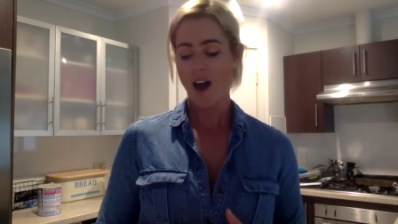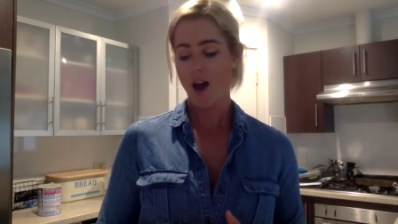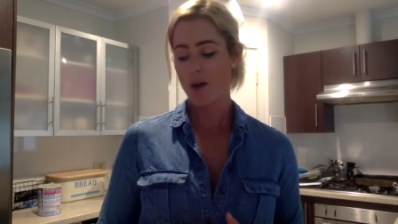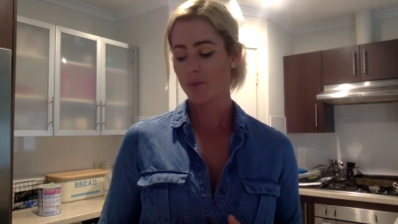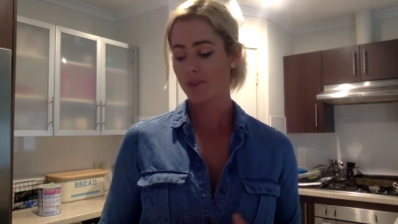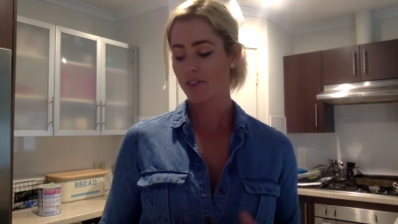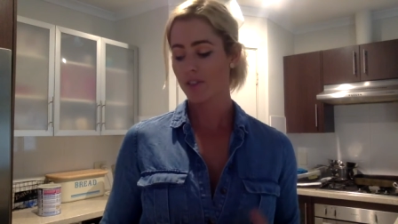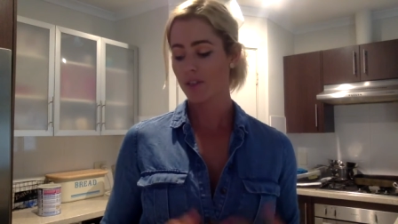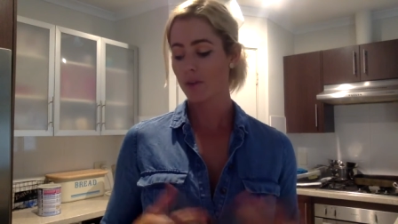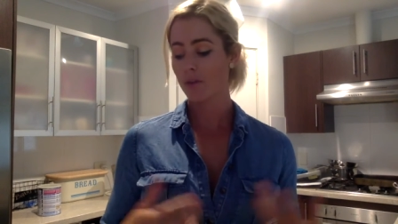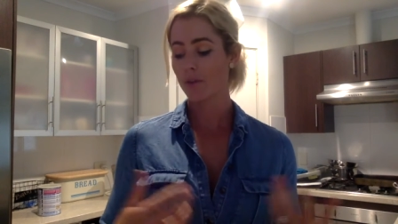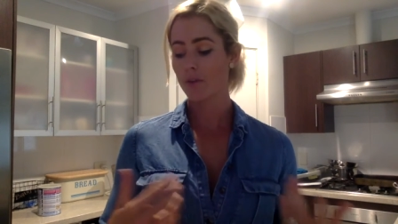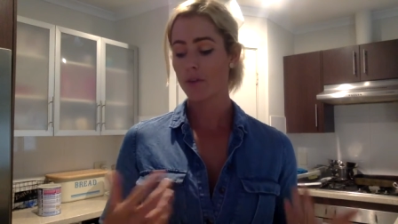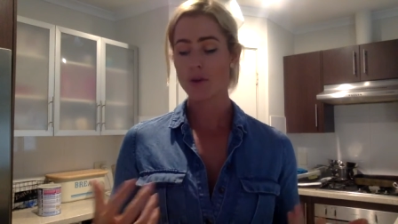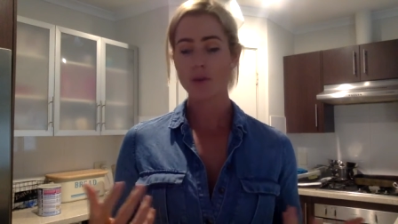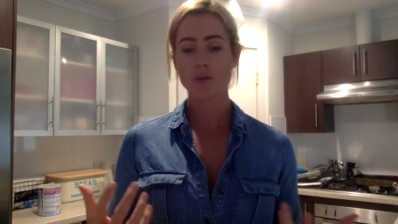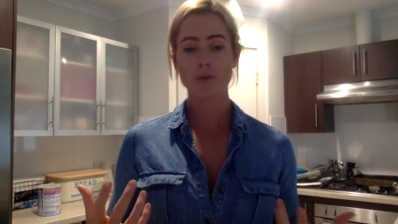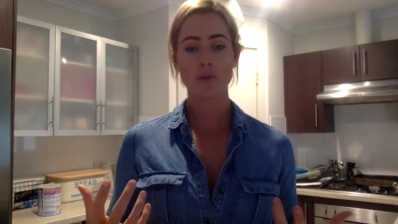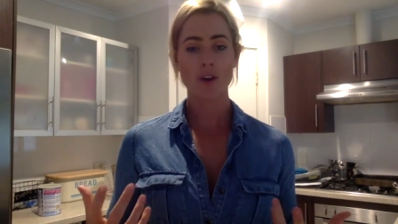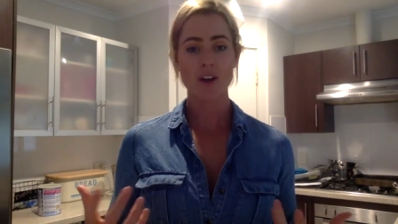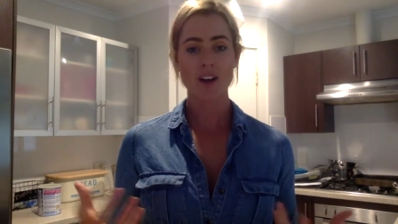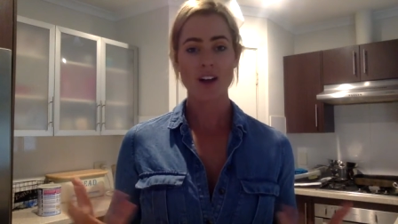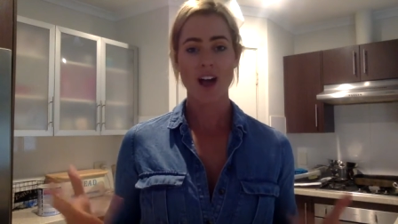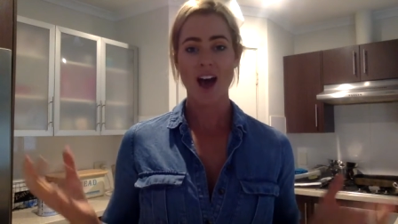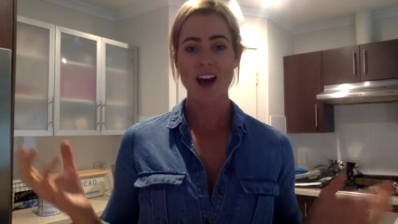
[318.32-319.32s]
So feel
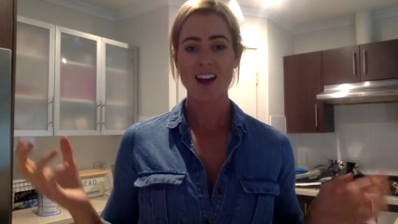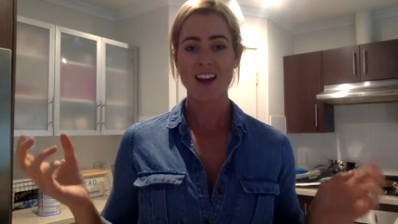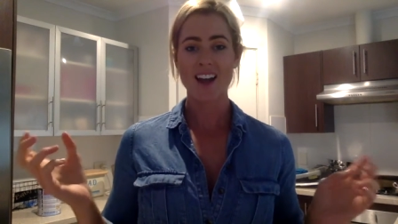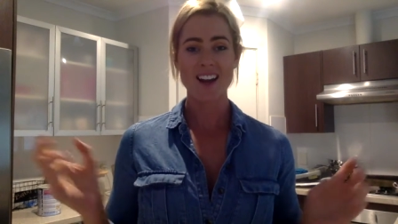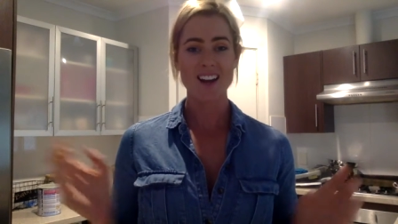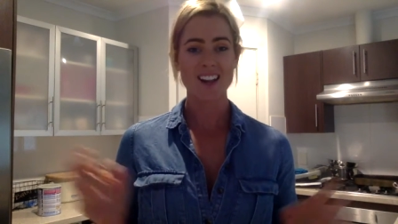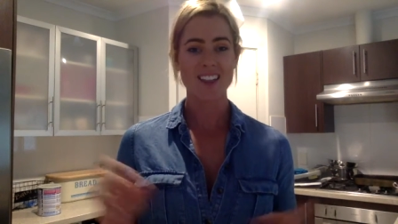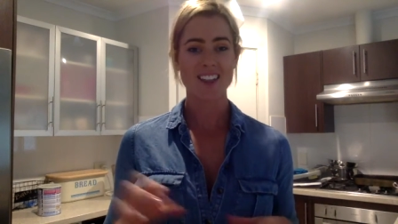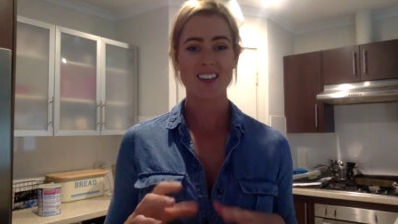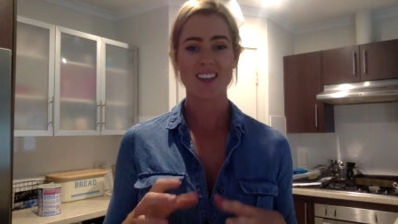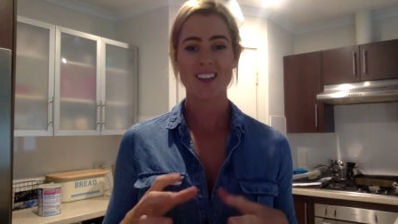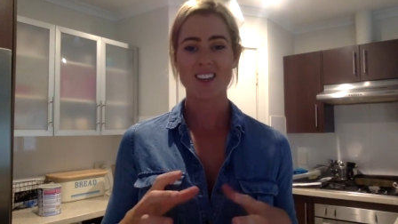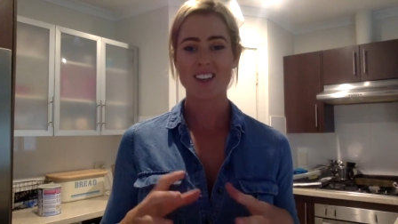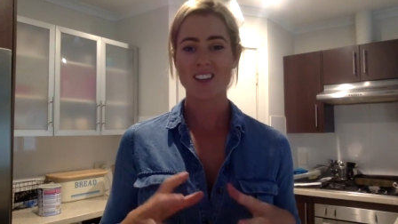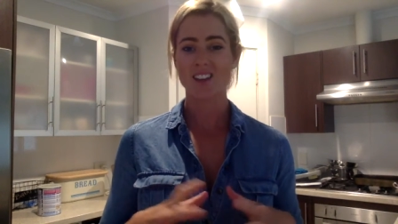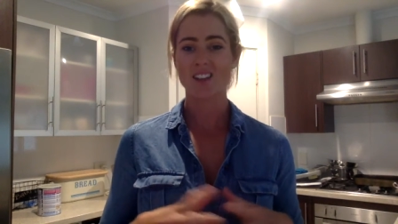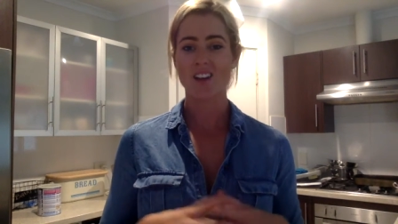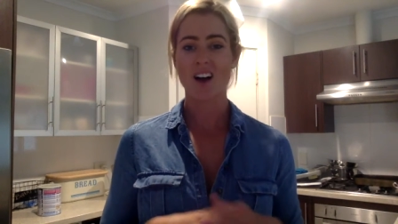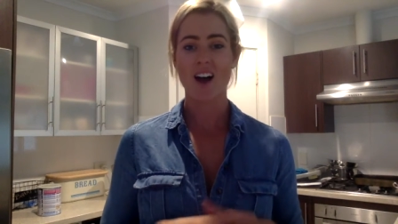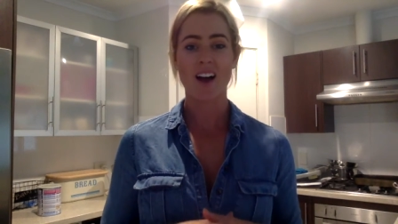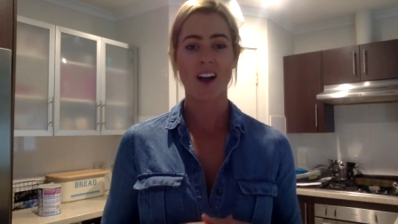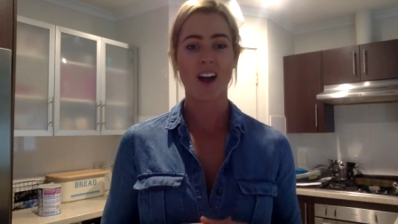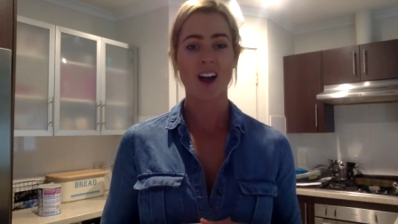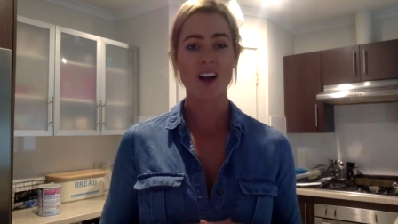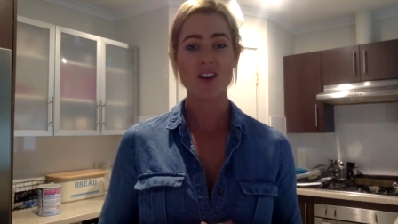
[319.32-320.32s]
free to add anything you
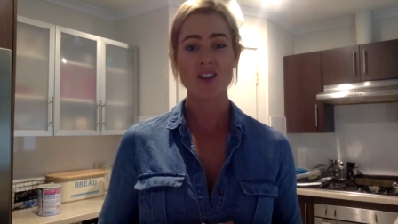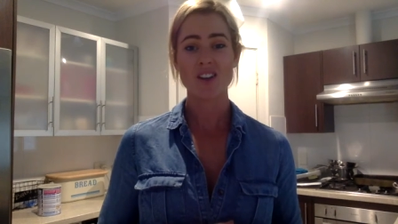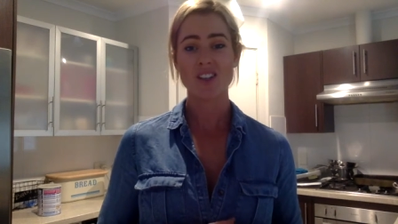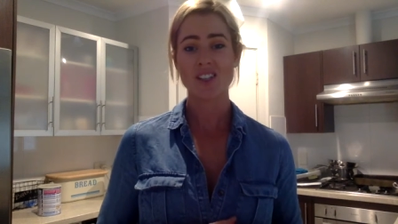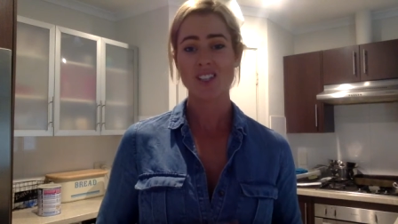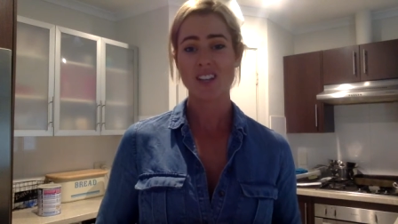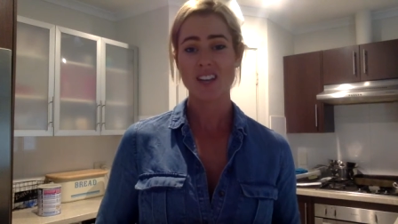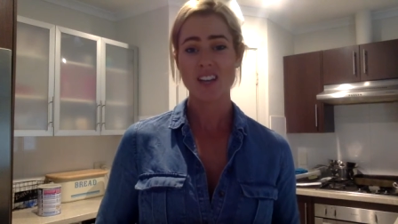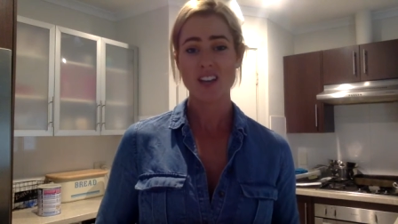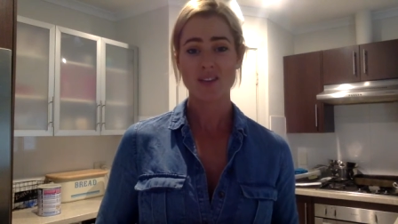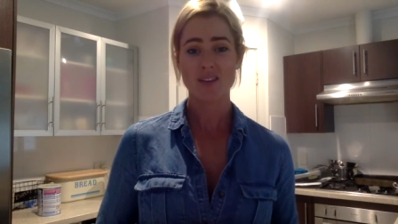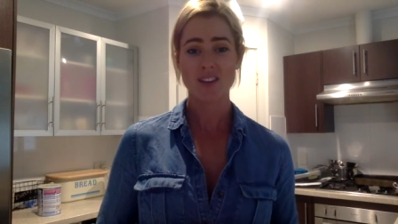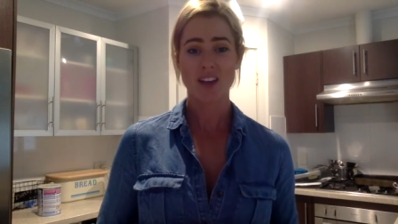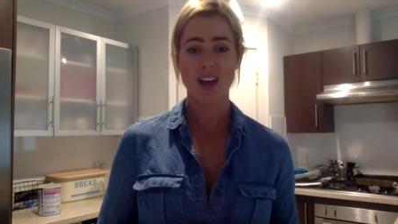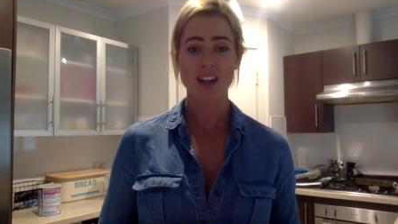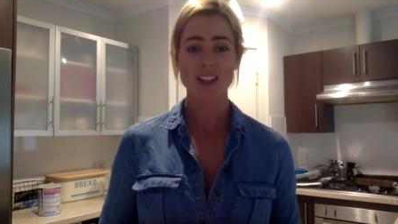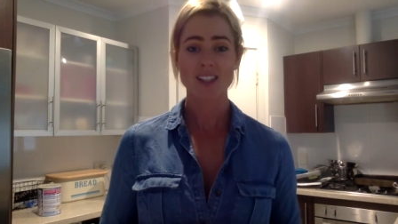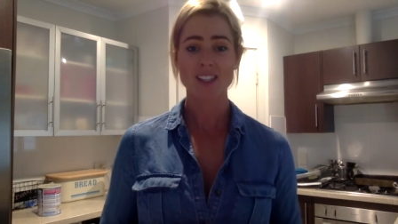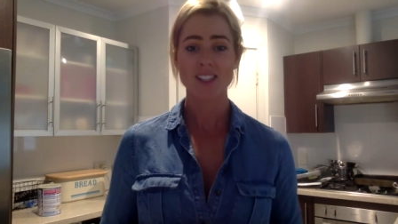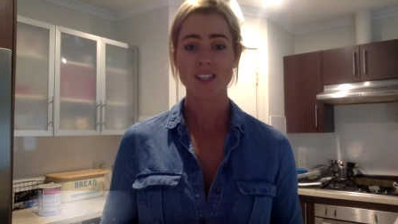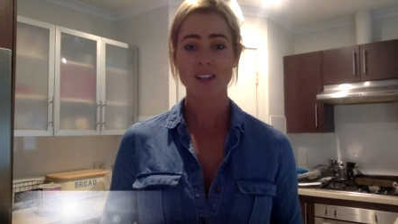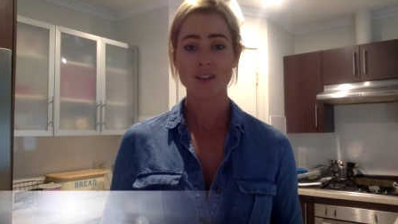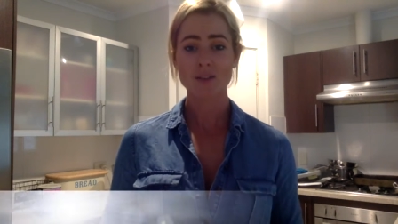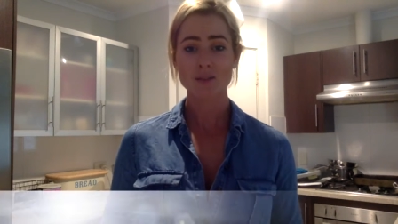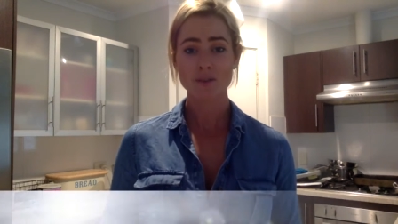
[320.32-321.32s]
like. I used to even
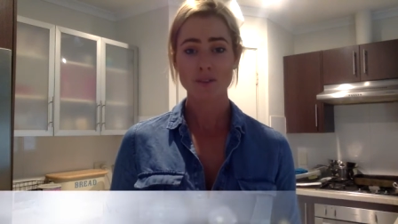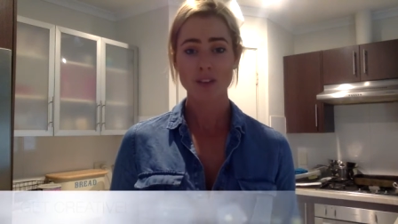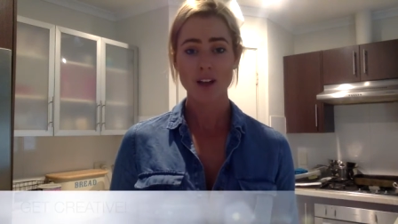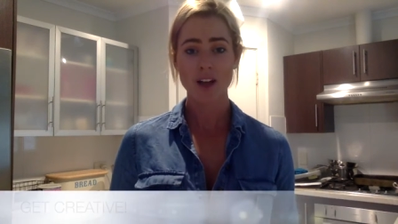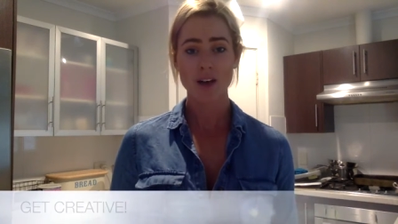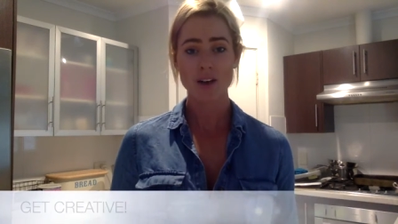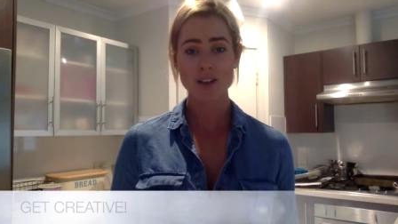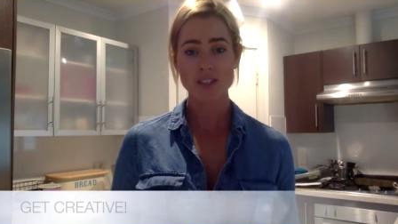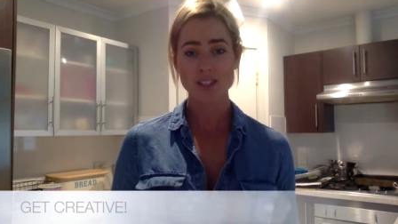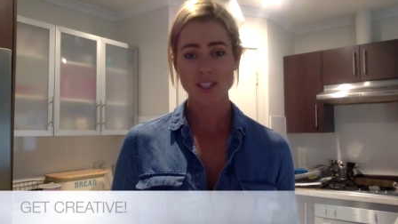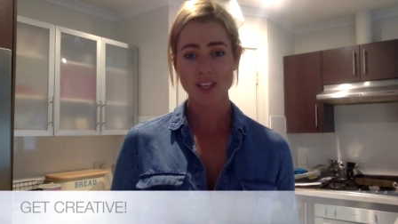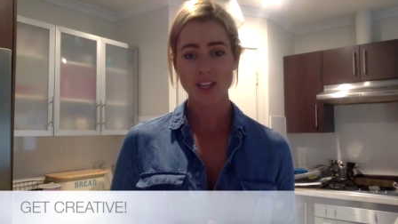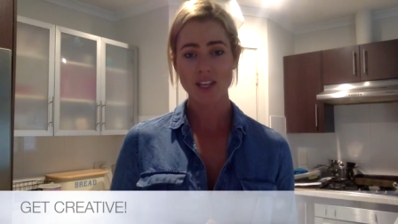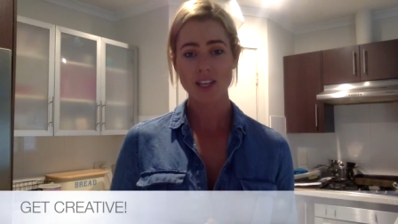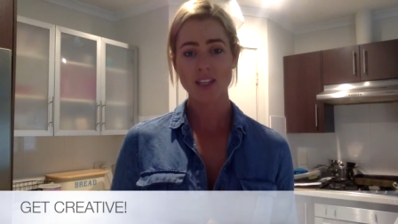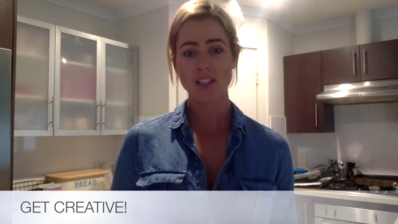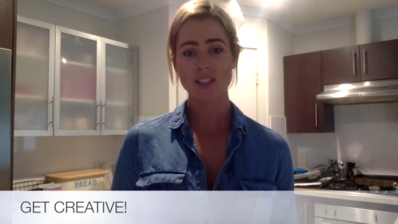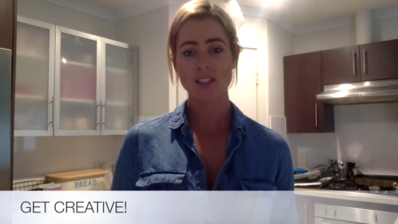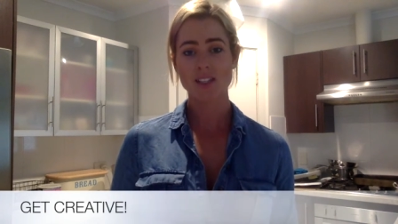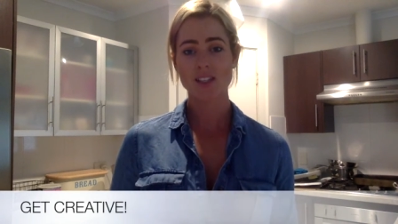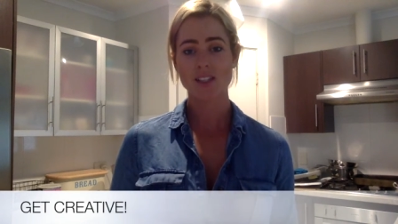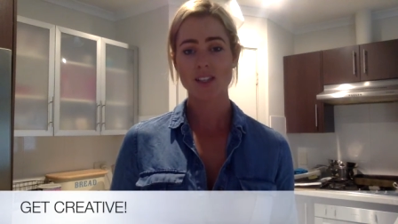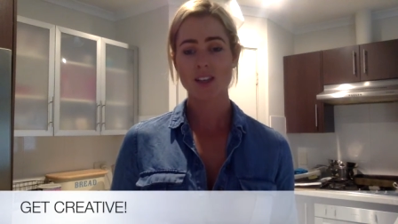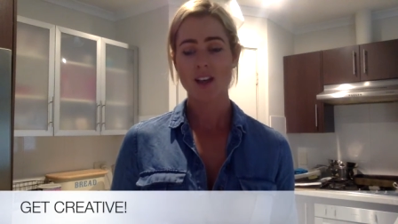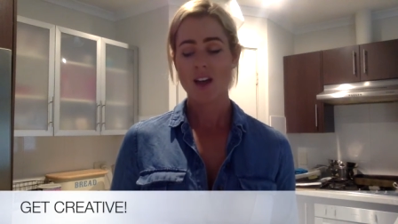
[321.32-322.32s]
add sunflower
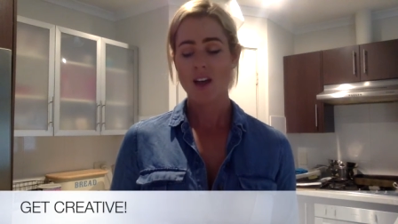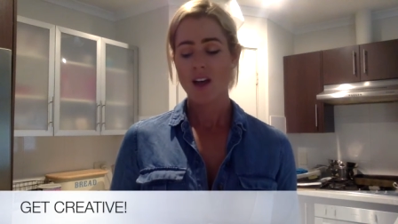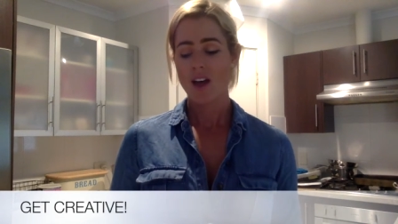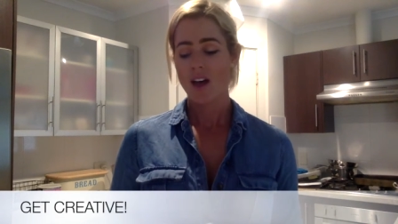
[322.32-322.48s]
seeds.